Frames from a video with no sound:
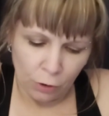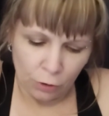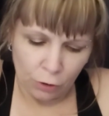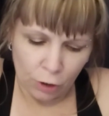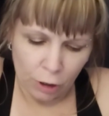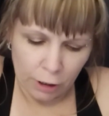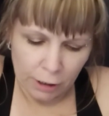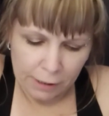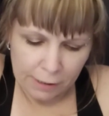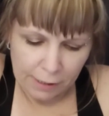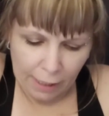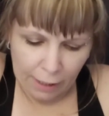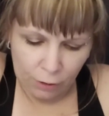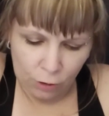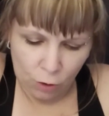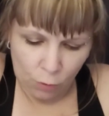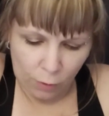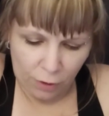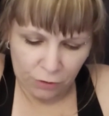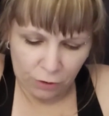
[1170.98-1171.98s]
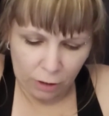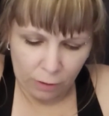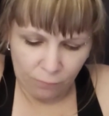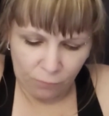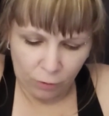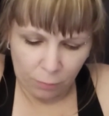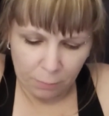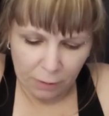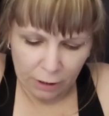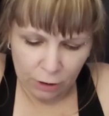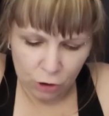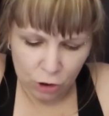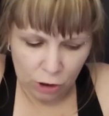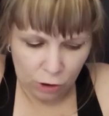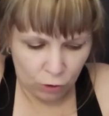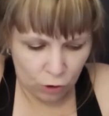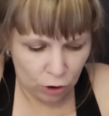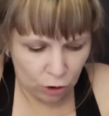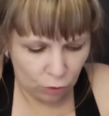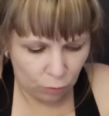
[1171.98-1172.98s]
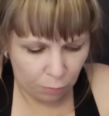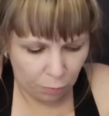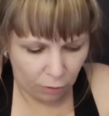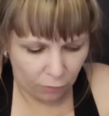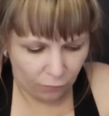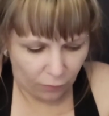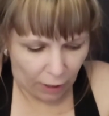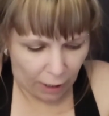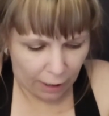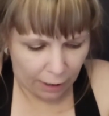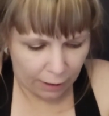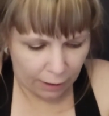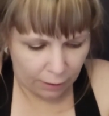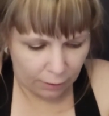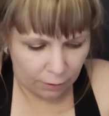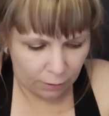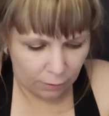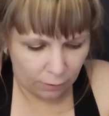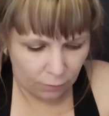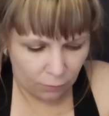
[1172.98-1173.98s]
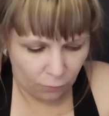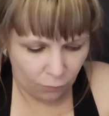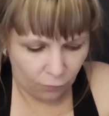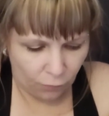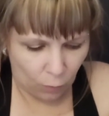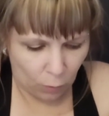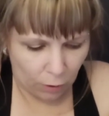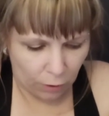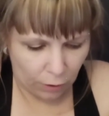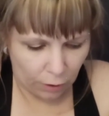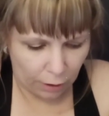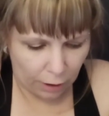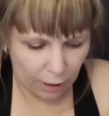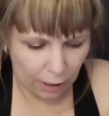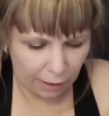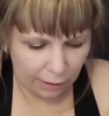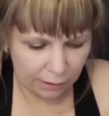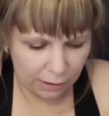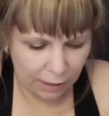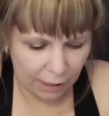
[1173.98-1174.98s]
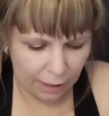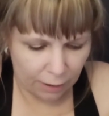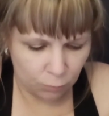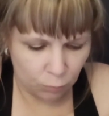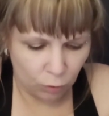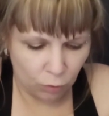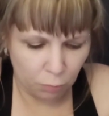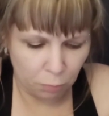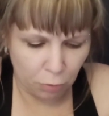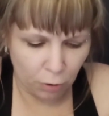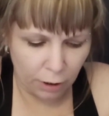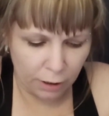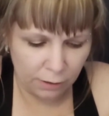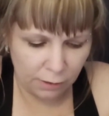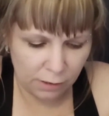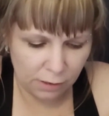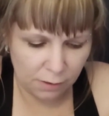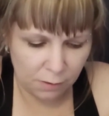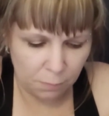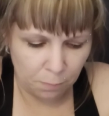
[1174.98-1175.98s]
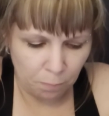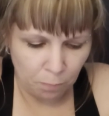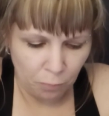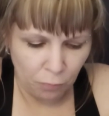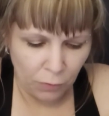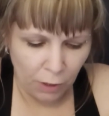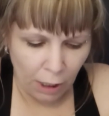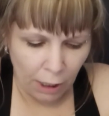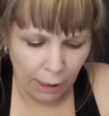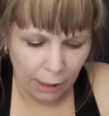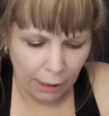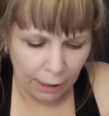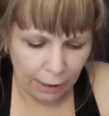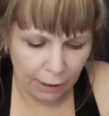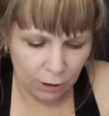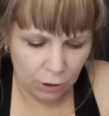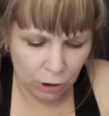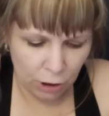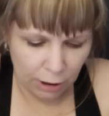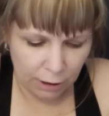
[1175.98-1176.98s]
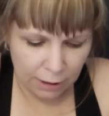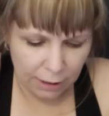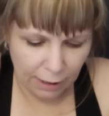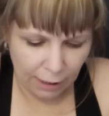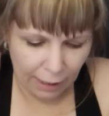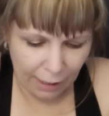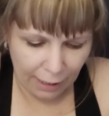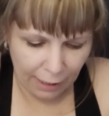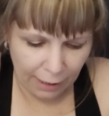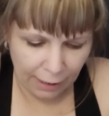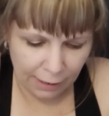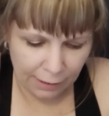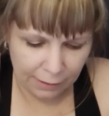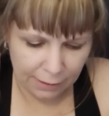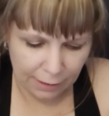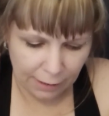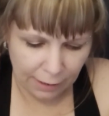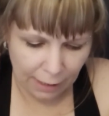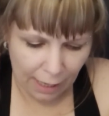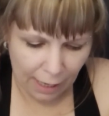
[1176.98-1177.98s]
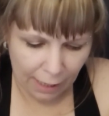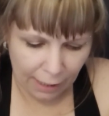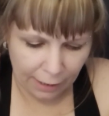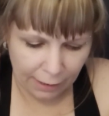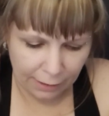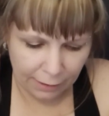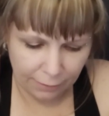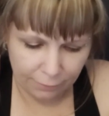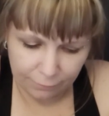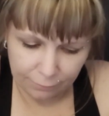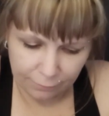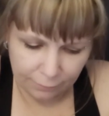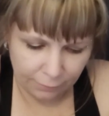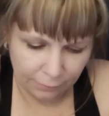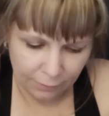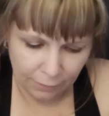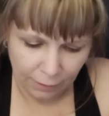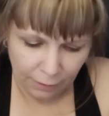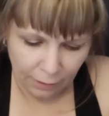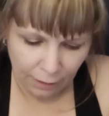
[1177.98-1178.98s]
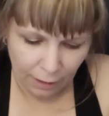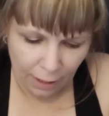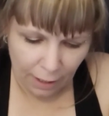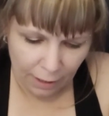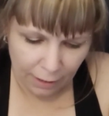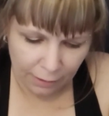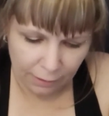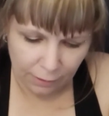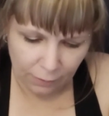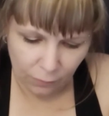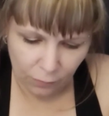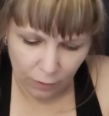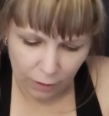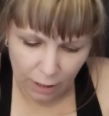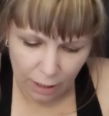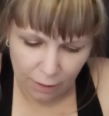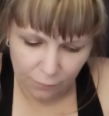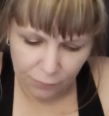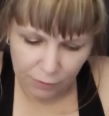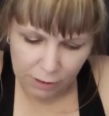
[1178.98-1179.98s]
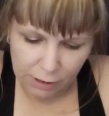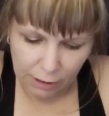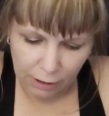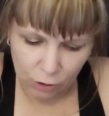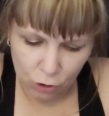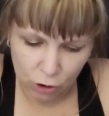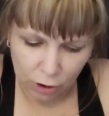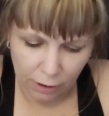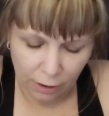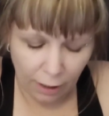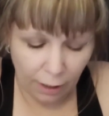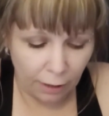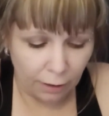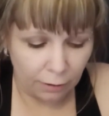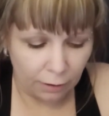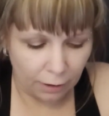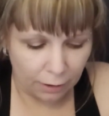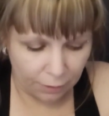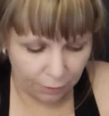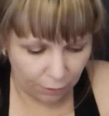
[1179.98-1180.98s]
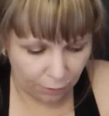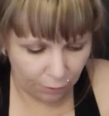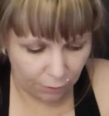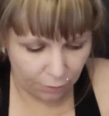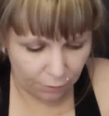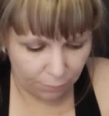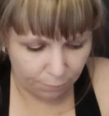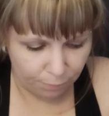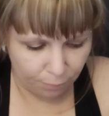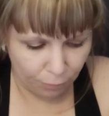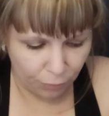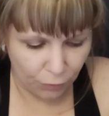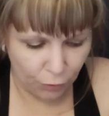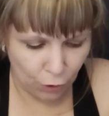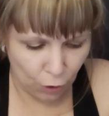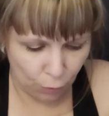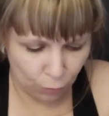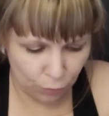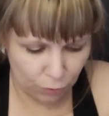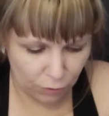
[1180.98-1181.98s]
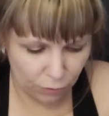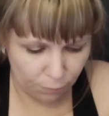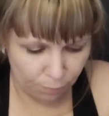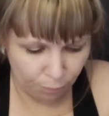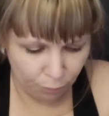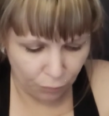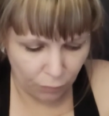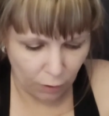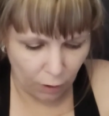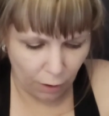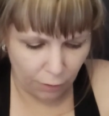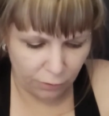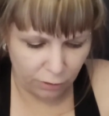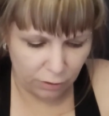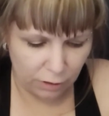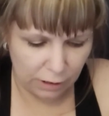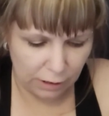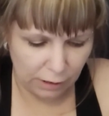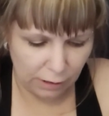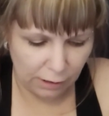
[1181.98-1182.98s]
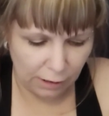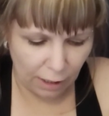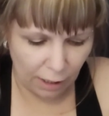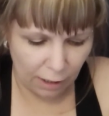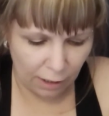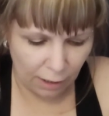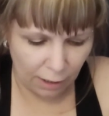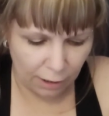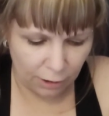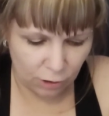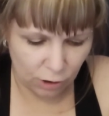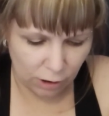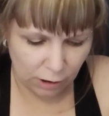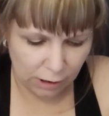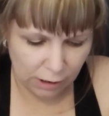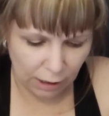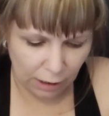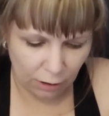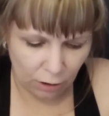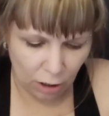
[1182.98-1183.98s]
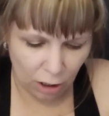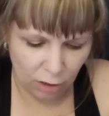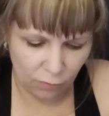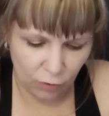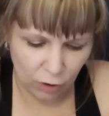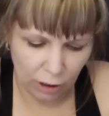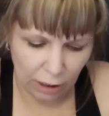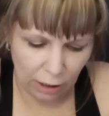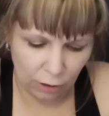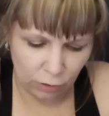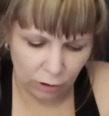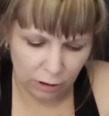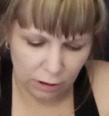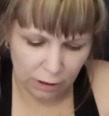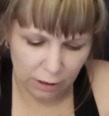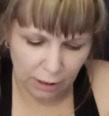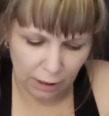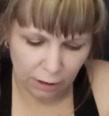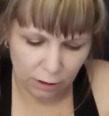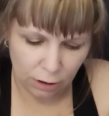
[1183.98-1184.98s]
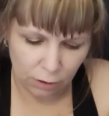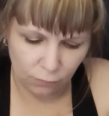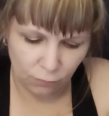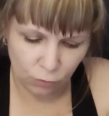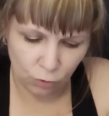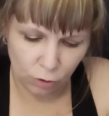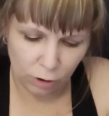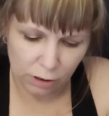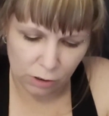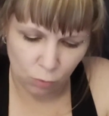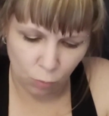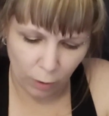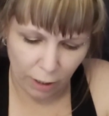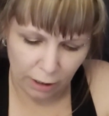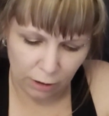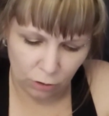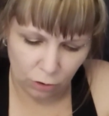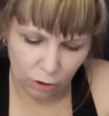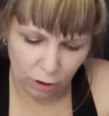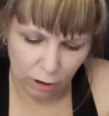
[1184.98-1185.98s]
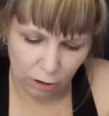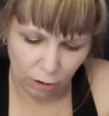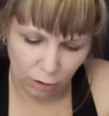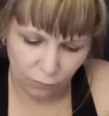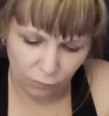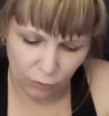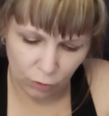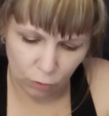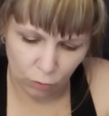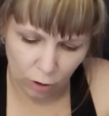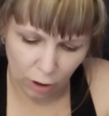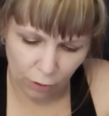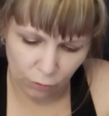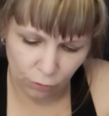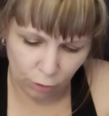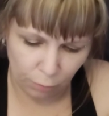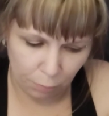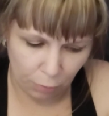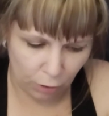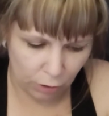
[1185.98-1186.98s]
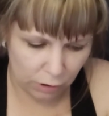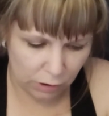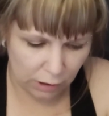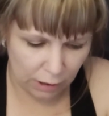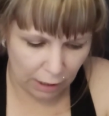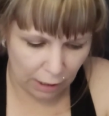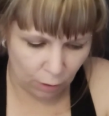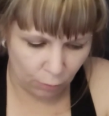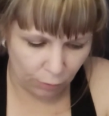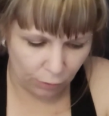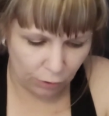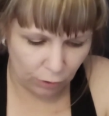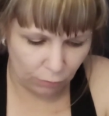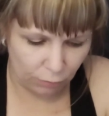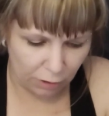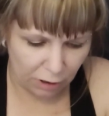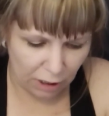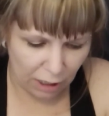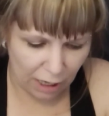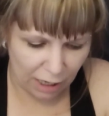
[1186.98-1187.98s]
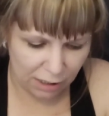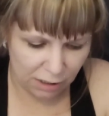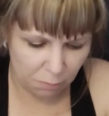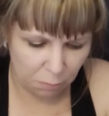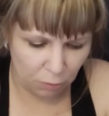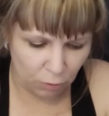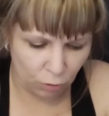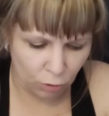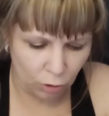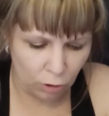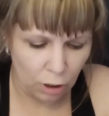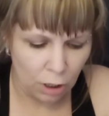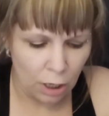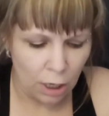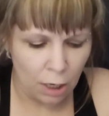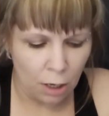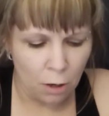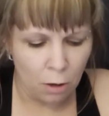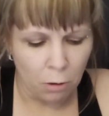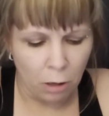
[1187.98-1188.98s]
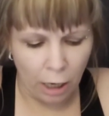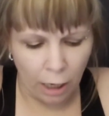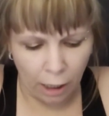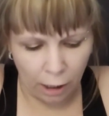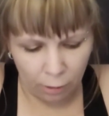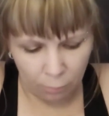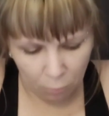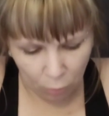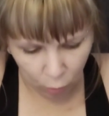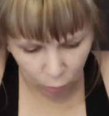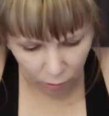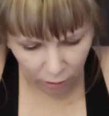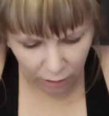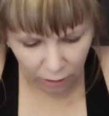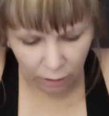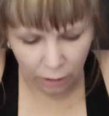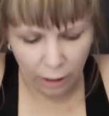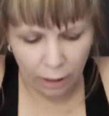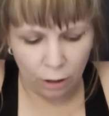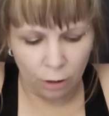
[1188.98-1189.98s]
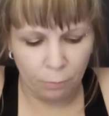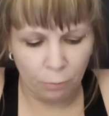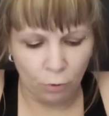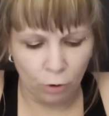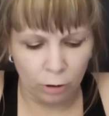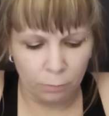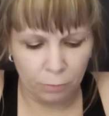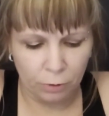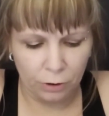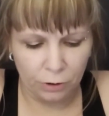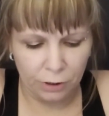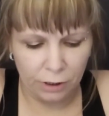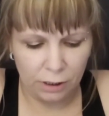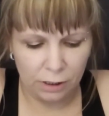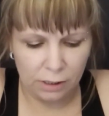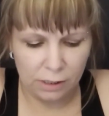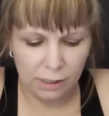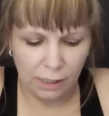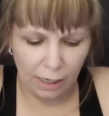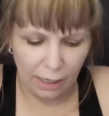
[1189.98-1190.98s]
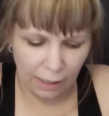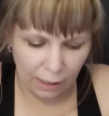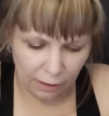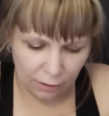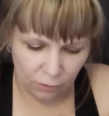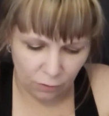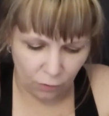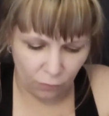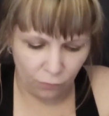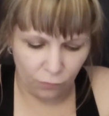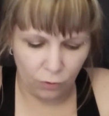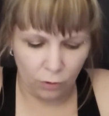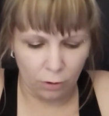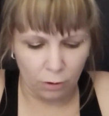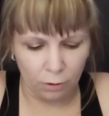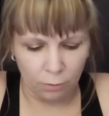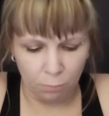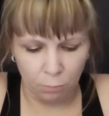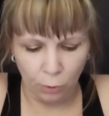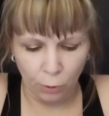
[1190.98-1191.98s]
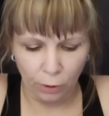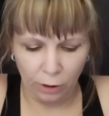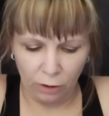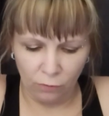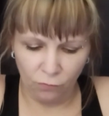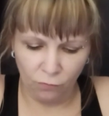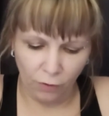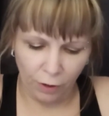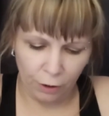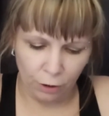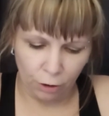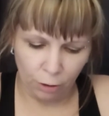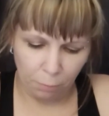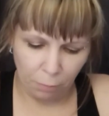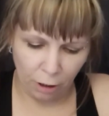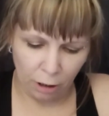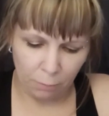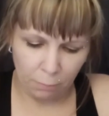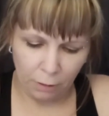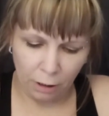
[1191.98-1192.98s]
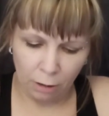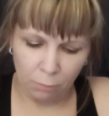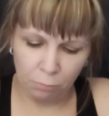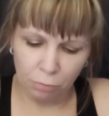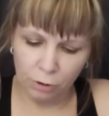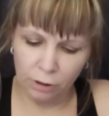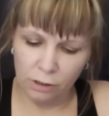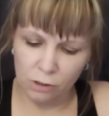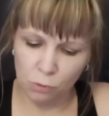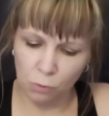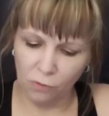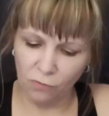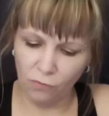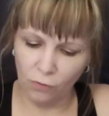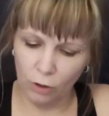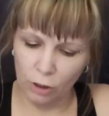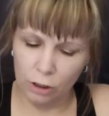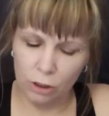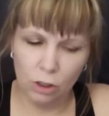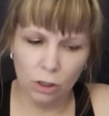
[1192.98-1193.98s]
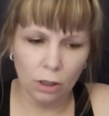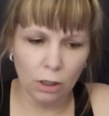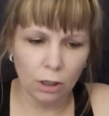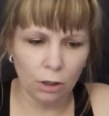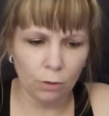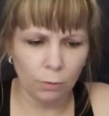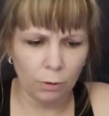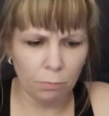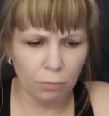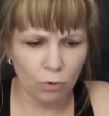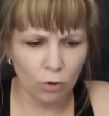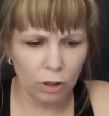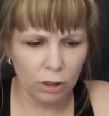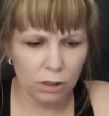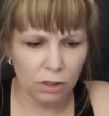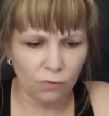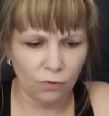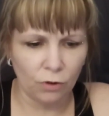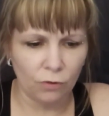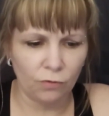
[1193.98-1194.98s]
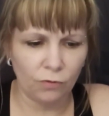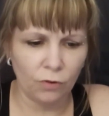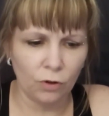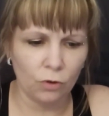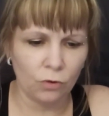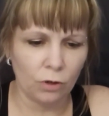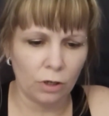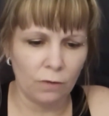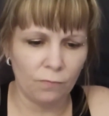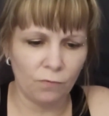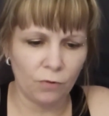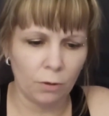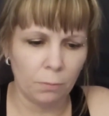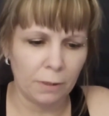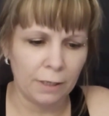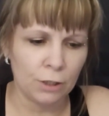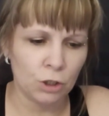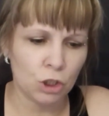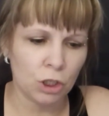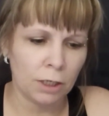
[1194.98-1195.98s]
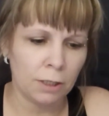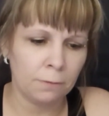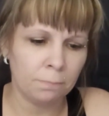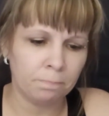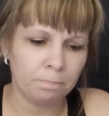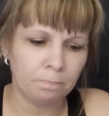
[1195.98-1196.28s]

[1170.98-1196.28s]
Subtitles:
Curtis had no other information to provide for her contact with Prince. Agent Hand and I ended the conversation and cleared. Note, other DEA agents and Carver County Detective Chris Wagner interviewed other personnel with Unity Hospital and Moline Airport Police and of the Moline Fire Department. Please refer to their reports for further information.